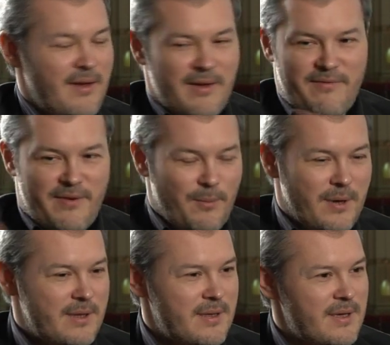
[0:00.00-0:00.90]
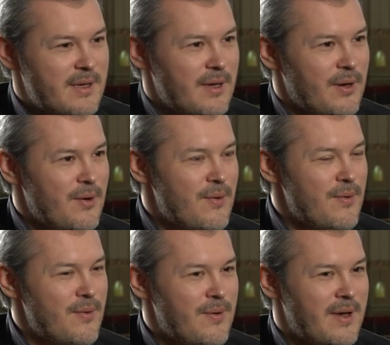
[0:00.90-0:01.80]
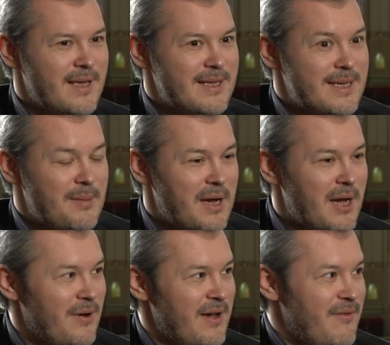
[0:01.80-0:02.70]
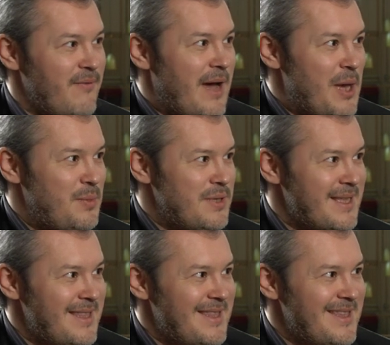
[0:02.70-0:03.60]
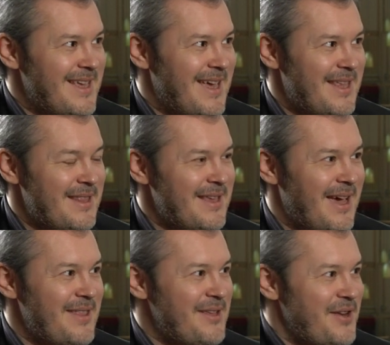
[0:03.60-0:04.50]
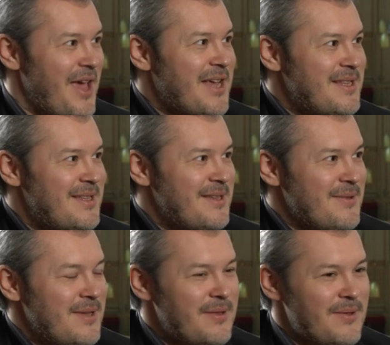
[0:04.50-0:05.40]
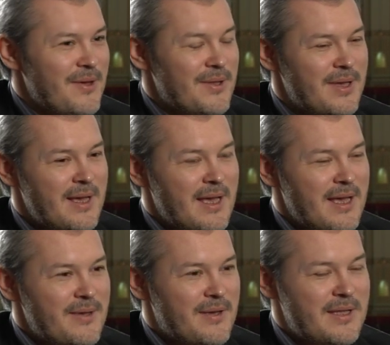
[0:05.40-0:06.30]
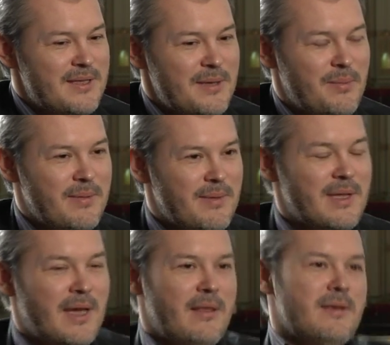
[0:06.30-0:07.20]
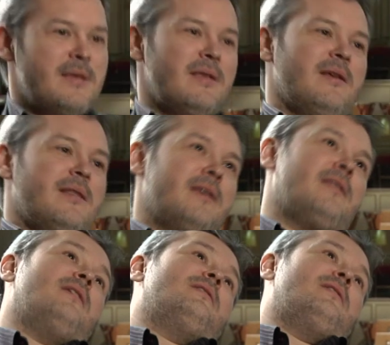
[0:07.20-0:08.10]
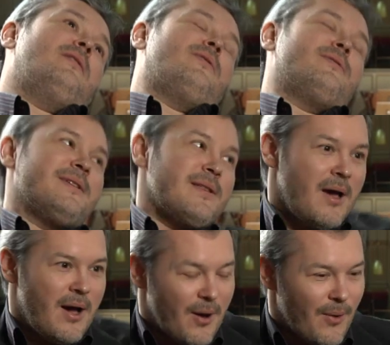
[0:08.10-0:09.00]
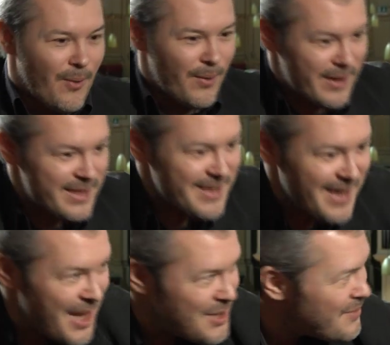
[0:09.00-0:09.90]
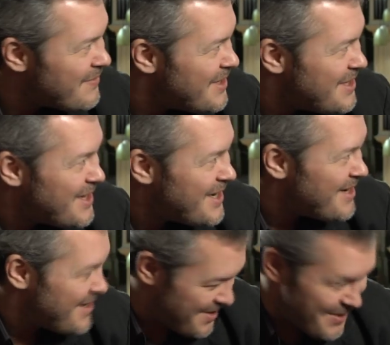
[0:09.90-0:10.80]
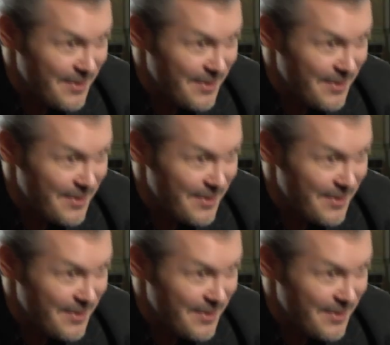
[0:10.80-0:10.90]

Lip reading: everyone who somehow have a vibes and either reacts on it or not. You can see people either sitting like this at the concert or at the edge of the chair,